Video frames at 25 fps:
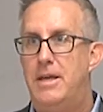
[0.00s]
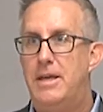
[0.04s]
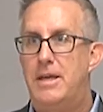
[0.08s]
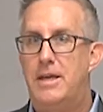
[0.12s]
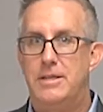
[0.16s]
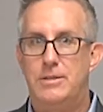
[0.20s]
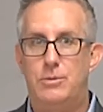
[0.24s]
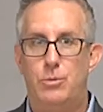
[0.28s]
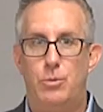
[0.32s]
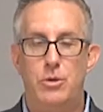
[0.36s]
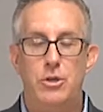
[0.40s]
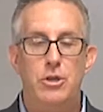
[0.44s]

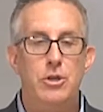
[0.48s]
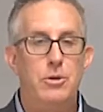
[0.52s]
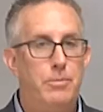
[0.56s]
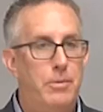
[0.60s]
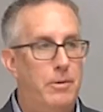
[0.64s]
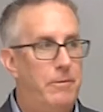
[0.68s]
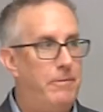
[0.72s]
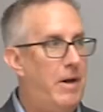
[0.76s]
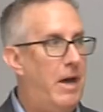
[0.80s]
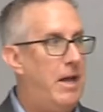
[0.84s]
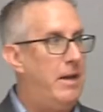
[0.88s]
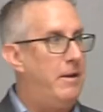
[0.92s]
Because when you
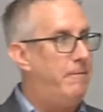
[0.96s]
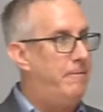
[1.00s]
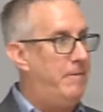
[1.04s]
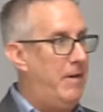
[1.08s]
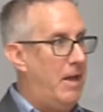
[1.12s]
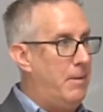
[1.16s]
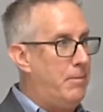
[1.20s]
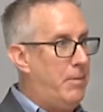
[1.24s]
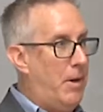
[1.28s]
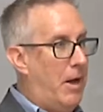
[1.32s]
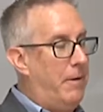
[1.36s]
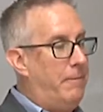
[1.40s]
provide a
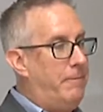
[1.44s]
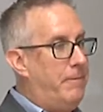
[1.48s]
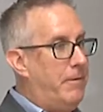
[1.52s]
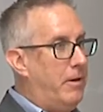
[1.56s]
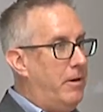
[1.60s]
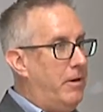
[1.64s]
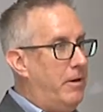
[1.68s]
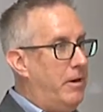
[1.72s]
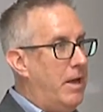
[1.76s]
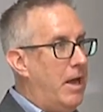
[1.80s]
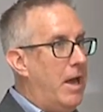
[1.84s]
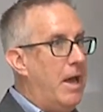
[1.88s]
FAPE
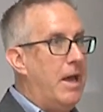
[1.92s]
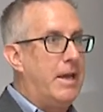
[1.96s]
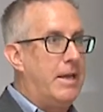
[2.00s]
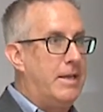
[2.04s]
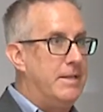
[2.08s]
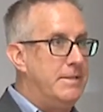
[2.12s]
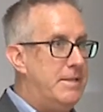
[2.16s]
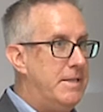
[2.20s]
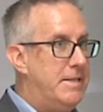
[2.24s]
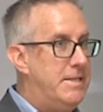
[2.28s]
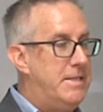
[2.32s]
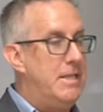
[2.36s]
offer,
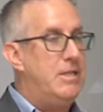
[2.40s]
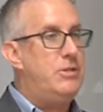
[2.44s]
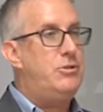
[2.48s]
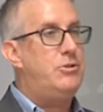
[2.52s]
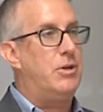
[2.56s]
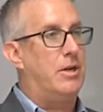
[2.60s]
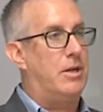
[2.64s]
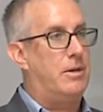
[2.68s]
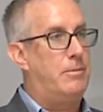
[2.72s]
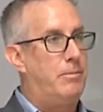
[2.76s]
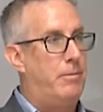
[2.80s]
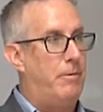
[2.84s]
because the
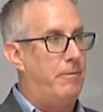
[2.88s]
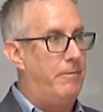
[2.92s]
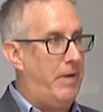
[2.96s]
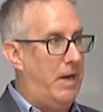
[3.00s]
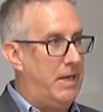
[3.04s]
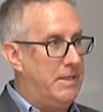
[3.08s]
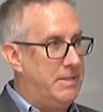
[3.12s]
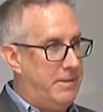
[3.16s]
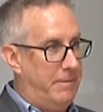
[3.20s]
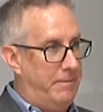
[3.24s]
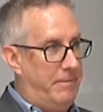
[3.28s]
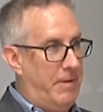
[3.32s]
district
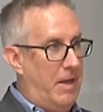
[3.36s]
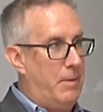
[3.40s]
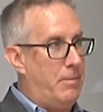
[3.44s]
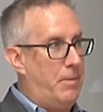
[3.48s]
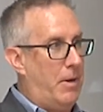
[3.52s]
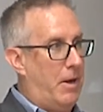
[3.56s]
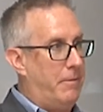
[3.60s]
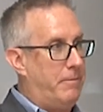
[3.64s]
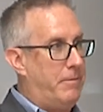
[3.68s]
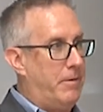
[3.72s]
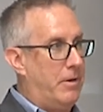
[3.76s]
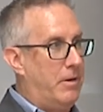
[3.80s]
provides the FAPE
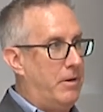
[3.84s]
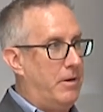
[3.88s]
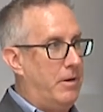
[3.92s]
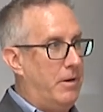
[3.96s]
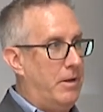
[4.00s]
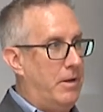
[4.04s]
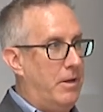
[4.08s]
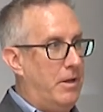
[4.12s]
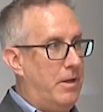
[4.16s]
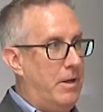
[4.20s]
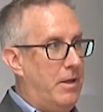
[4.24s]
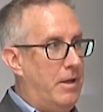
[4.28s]
offer,
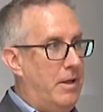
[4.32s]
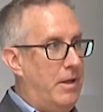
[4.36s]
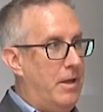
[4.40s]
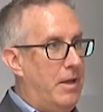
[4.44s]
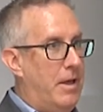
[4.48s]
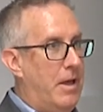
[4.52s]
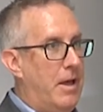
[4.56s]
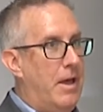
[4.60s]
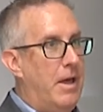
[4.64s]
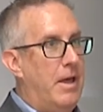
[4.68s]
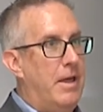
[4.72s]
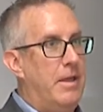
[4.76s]

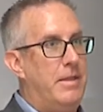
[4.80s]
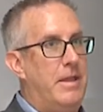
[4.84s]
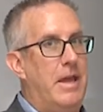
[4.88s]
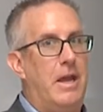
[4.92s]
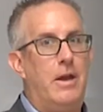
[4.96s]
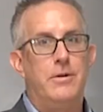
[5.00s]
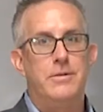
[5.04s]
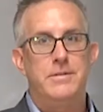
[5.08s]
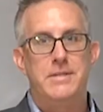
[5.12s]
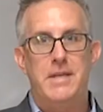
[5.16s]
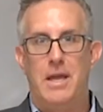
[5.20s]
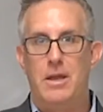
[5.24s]

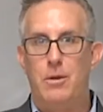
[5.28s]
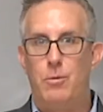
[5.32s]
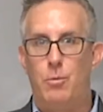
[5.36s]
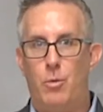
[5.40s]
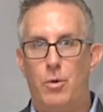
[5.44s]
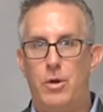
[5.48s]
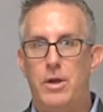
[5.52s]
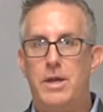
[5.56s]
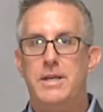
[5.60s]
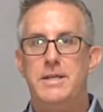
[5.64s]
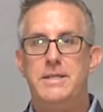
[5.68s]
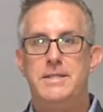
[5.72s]
they're saying,
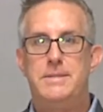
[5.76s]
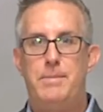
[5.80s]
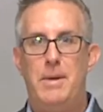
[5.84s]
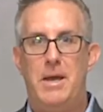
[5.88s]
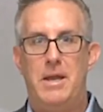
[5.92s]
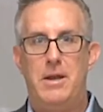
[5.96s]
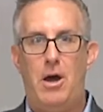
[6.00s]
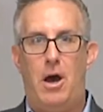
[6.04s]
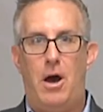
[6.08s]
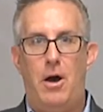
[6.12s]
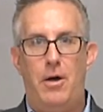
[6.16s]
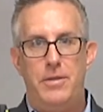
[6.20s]
we're going to
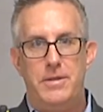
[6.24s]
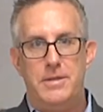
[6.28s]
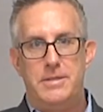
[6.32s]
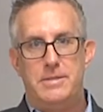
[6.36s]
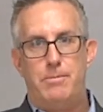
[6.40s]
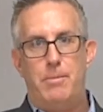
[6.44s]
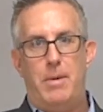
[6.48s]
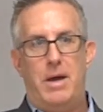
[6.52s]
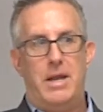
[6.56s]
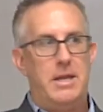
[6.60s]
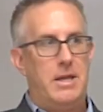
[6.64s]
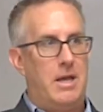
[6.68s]
spend all
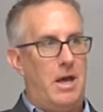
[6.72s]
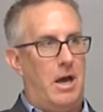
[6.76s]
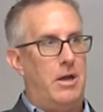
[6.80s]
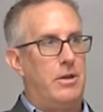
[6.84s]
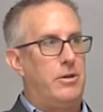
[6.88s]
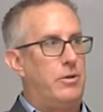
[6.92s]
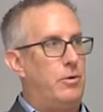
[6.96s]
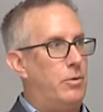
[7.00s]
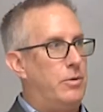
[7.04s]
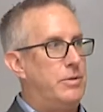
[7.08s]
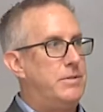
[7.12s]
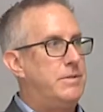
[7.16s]
this money
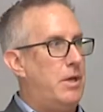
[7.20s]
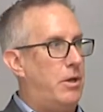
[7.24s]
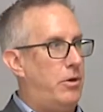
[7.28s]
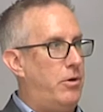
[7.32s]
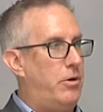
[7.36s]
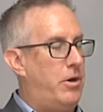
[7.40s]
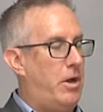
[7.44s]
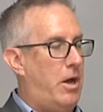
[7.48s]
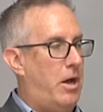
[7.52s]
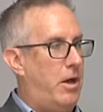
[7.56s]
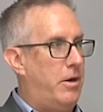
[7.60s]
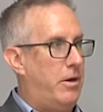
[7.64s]
on your son
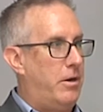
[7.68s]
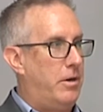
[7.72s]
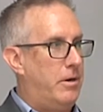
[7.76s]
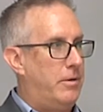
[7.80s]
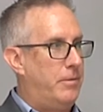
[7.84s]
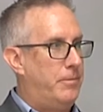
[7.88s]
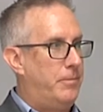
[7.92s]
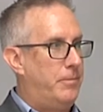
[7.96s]
or daughter.